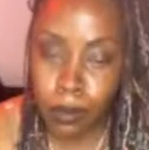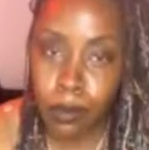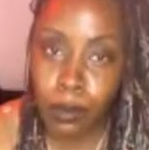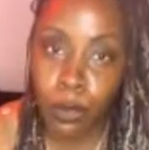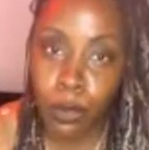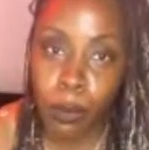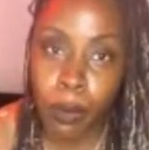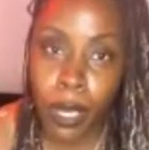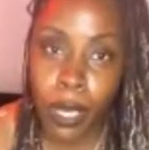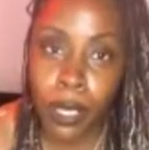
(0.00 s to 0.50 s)
my
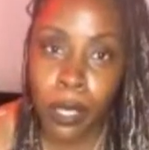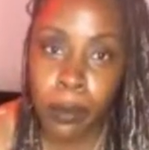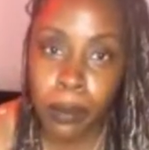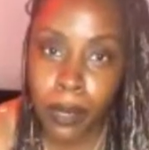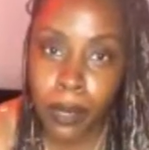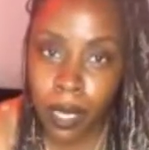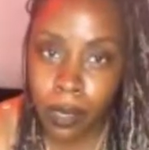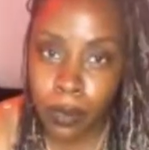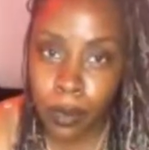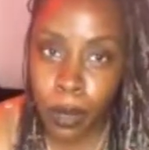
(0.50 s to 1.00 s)
other
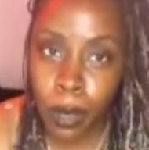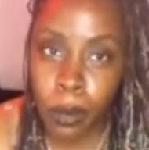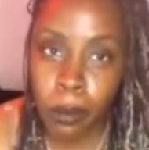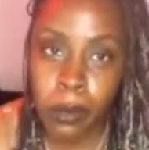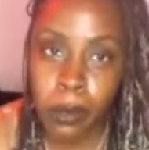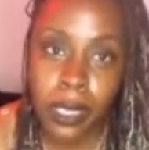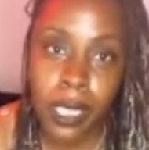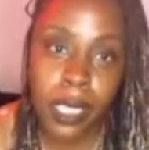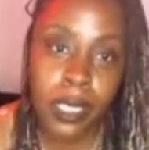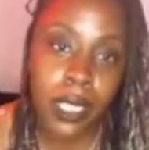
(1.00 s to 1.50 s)
platforms,
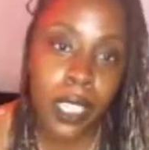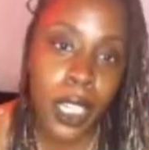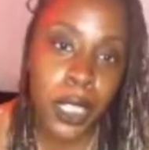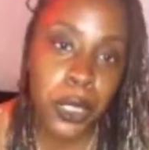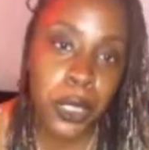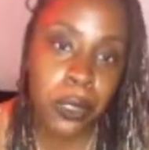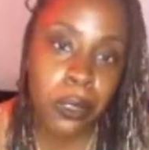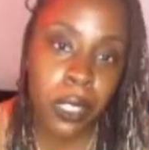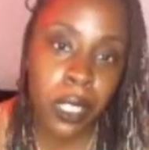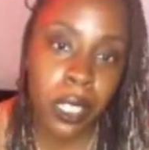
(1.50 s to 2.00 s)
that's how I do
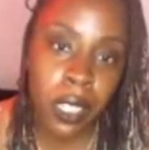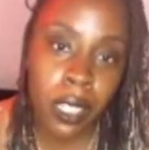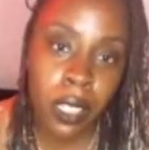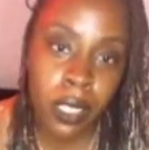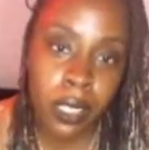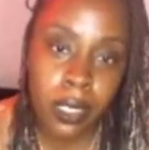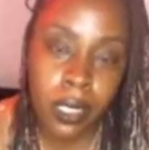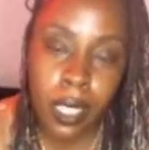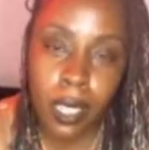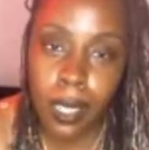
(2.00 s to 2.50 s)
readings
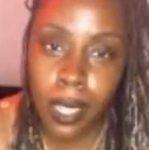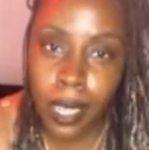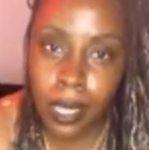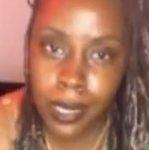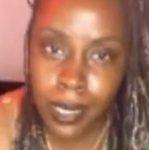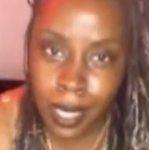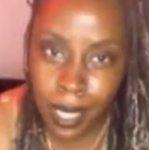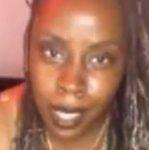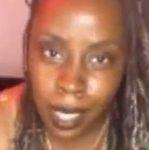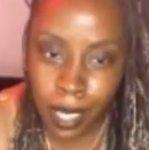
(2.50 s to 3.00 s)
a lot of
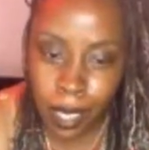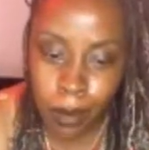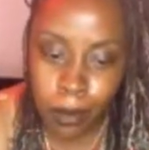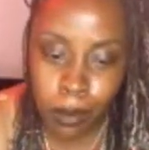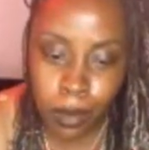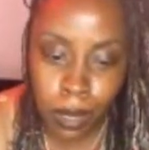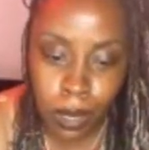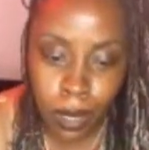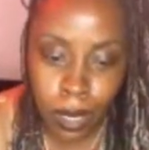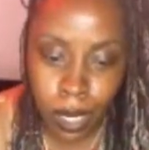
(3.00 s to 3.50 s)
times,
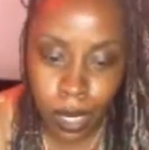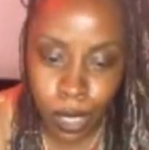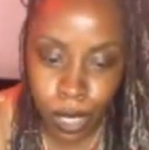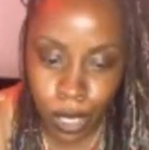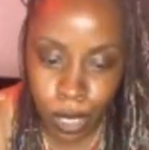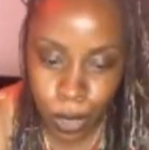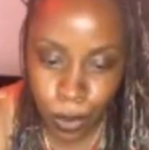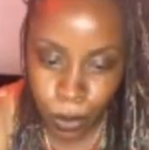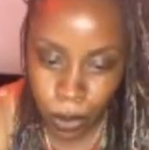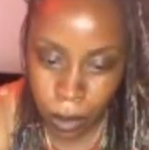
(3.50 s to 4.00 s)
just to
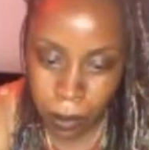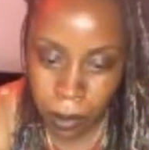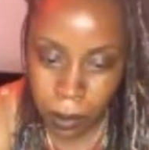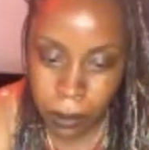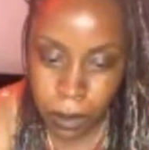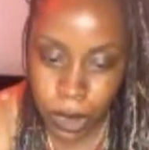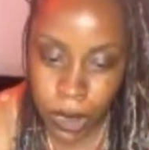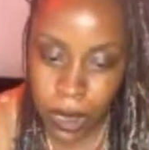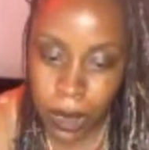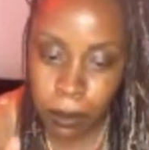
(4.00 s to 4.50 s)
warm up,
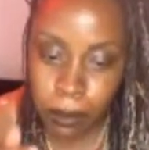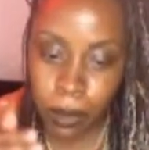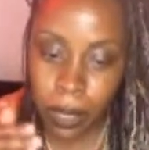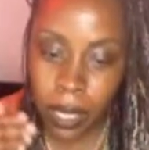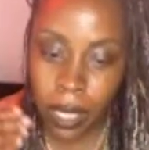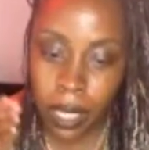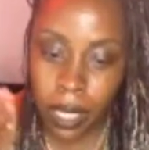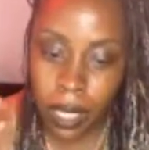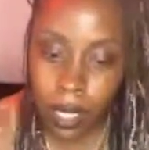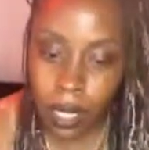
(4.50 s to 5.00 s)
just to
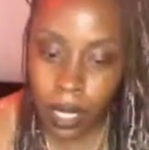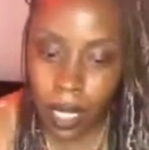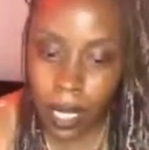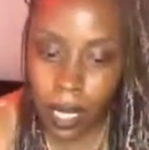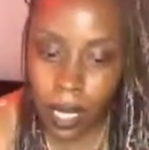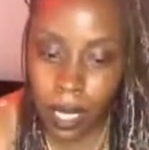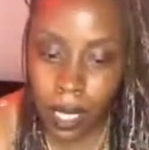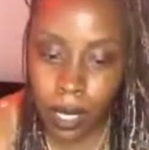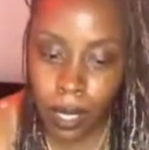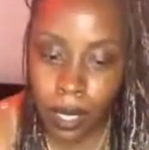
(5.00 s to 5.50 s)
bring
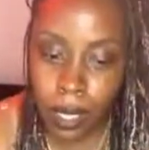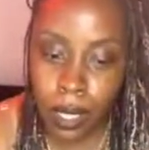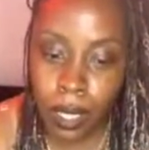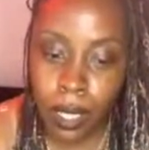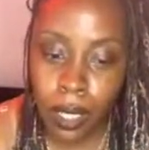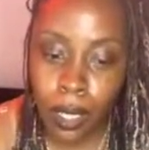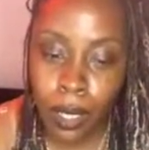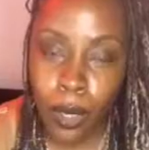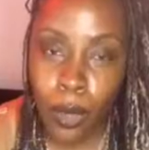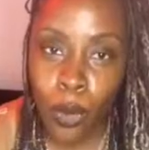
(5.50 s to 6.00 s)
in
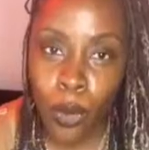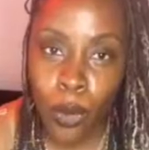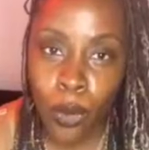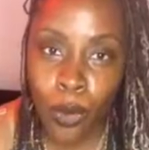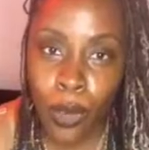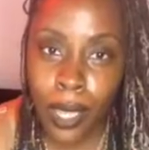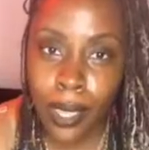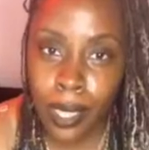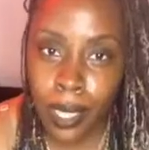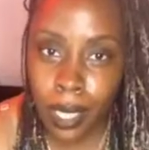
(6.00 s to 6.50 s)
who I
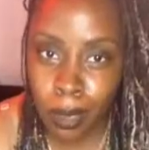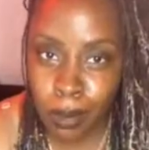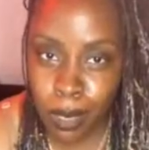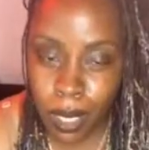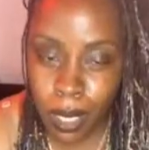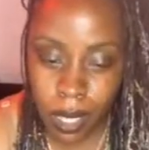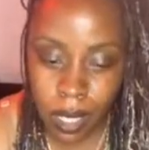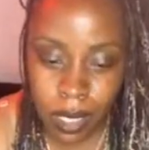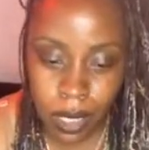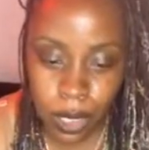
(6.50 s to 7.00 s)
think I'm
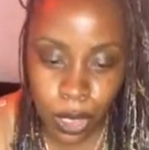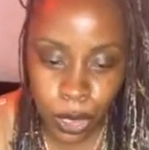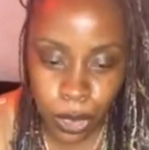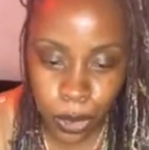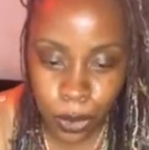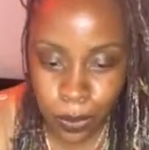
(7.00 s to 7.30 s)
talking to.